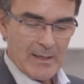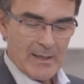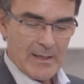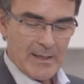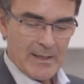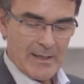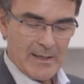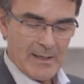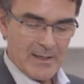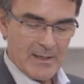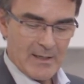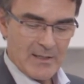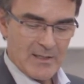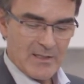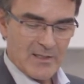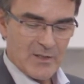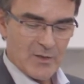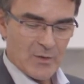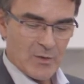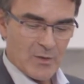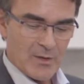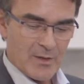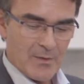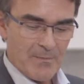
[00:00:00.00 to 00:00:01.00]
and as
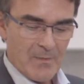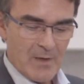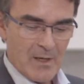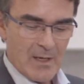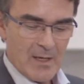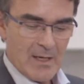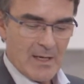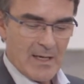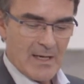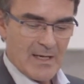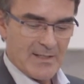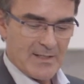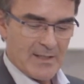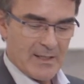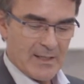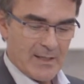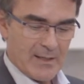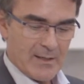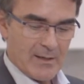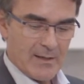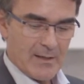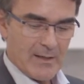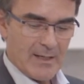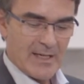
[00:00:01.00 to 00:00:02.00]
soon as I
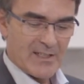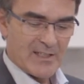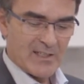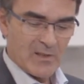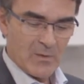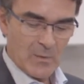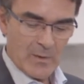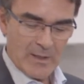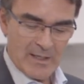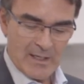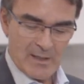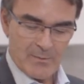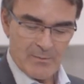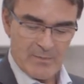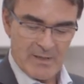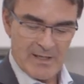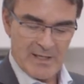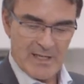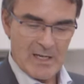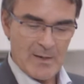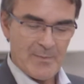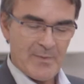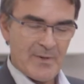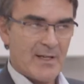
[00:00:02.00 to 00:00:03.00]
activate
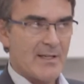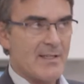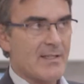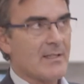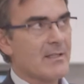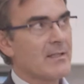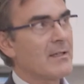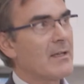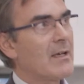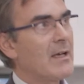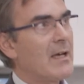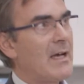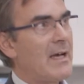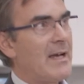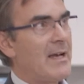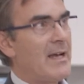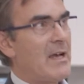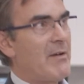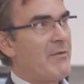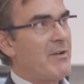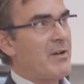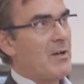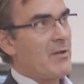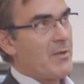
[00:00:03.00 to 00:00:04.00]
my apex, I
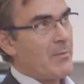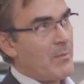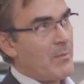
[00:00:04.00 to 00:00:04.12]
have it on the